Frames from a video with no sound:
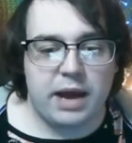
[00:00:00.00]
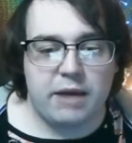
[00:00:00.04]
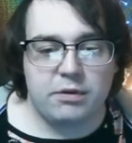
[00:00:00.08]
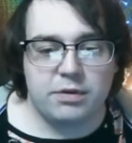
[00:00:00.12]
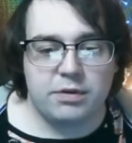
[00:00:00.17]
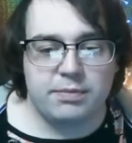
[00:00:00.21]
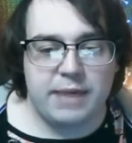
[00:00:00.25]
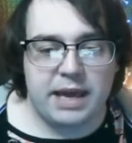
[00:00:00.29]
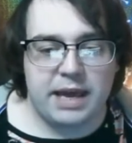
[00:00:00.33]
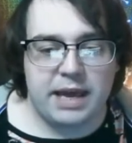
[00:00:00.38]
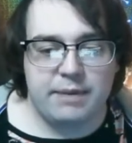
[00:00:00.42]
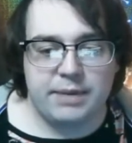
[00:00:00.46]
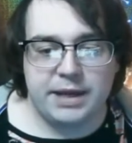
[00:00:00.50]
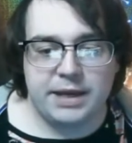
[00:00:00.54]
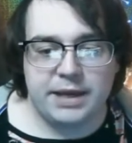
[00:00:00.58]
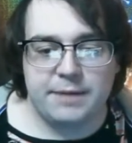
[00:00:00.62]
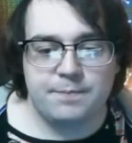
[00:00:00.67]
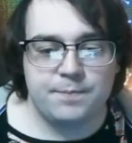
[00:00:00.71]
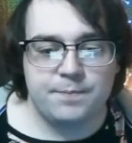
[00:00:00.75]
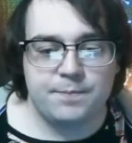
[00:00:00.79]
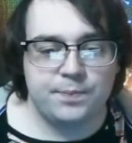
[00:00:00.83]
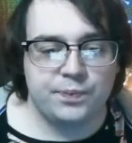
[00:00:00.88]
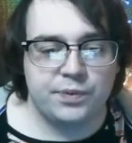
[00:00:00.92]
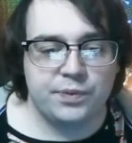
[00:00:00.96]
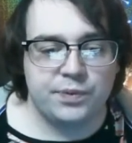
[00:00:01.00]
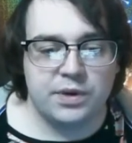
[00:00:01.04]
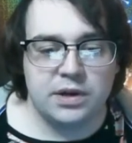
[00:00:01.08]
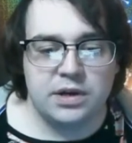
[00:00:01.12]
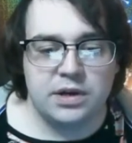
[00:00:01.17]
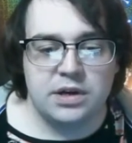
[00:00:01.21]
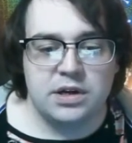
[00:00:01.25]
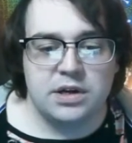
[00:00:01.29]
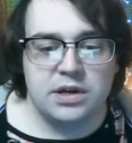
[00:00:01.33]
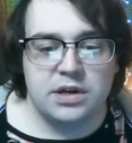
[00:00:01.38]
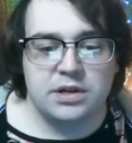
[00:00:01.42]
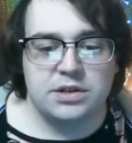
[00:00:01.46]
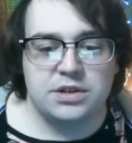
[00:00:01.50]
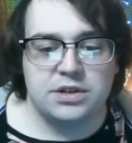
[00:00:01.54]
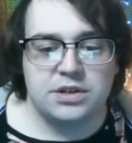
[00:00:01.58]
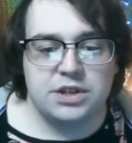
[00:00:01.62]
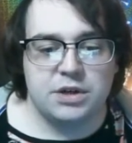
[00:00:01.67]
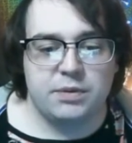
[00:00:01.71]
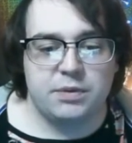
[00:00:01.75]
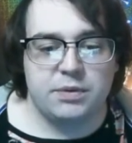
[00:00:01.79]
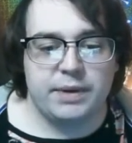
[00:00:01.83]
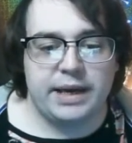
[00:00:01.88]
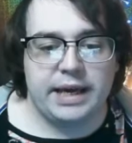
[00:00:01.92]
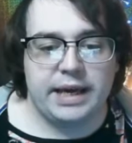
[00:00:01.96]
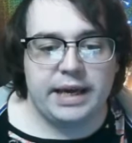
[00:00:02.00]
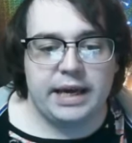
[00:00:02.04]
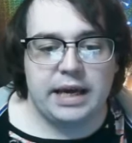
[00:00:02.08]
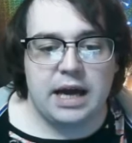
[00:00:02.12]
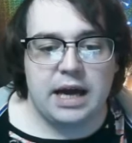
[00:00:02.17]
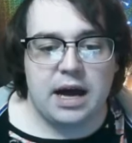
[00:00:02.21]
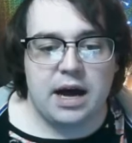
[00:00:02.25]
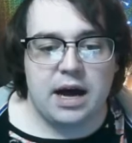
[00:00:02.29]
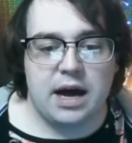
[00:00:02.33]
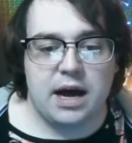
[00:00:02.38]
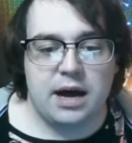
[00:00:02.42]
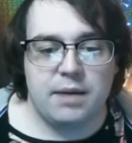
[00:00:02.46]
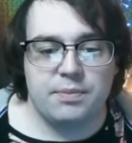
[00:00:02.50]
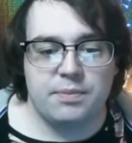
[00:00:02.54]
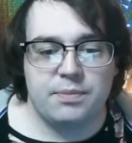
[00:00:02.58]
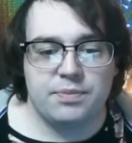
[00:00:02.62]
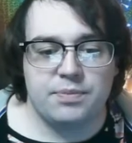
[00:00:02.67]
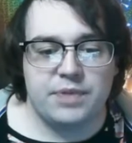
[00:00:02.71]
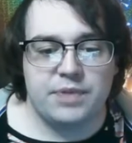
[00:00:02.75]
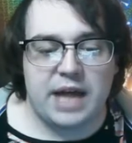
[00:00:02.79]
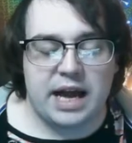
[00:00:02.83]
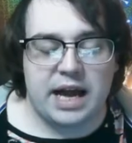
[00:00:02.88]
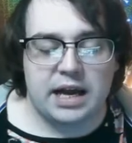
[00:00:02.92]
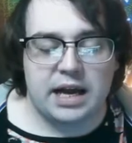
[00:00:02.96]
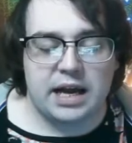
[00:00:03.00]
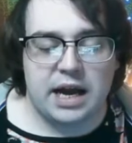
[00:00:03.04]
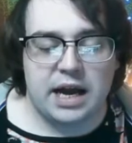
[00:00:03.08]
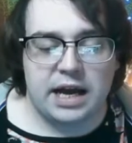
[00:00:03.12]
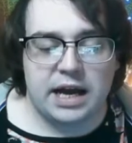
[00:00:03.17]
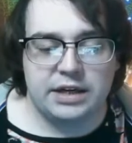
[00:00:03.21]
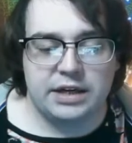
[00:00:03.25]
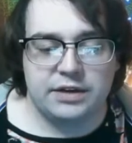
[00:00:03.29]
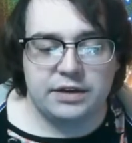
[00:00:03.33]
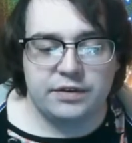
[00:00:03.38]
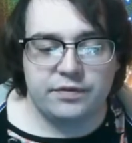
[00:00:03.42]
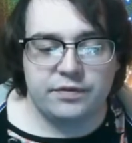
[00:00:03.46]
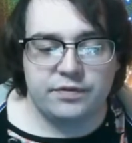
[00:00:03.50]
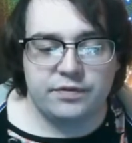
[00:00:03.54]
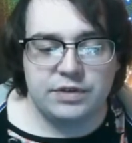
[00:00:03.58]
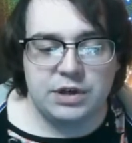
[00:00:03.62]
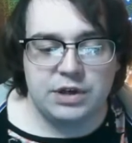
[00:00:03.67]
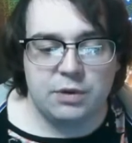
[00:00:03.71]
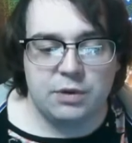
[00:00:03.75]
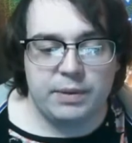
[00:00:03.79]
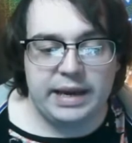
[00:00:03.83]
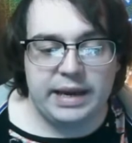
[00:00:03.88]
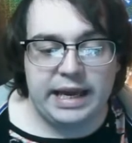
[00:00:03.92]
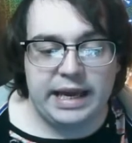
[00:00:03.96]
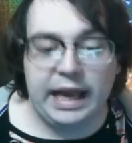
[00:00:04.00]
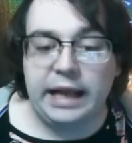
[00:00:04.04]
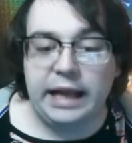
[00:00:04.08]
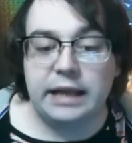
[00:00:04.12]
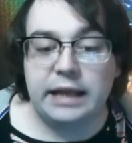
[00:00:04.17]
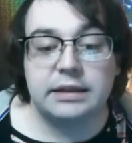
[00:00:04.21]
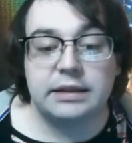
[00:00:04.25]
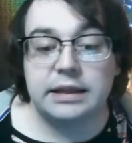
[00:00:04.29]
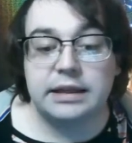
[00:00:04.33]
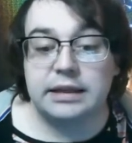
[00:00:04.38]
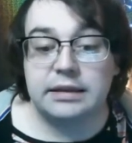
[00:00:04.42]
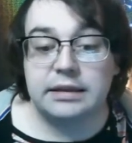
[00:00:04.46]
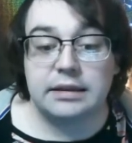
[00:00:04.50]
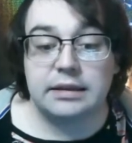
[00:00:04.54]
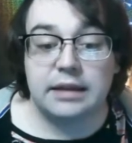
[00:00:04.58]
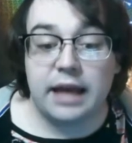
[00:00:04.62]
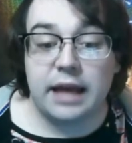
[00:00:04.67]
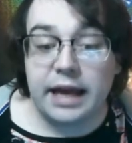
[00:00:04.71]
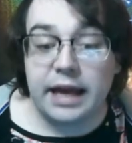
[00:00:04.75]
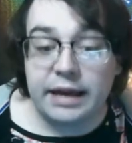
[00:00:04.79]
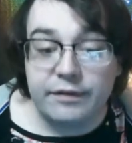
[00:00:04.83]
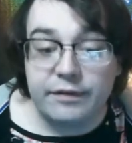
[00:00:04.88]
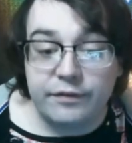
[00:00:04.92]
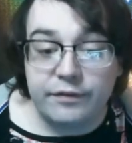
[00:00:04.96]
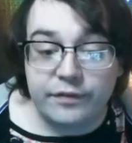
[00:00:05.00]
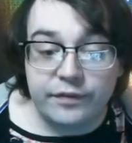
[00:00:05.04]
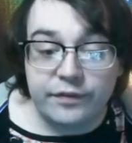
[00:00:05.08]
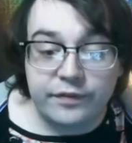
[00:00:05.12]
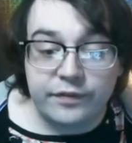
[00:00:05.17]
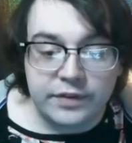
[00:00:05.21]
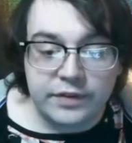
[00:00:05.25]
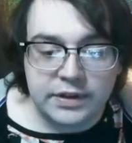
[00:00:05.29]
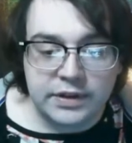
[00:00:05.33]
with maybe doing that kind of New England life.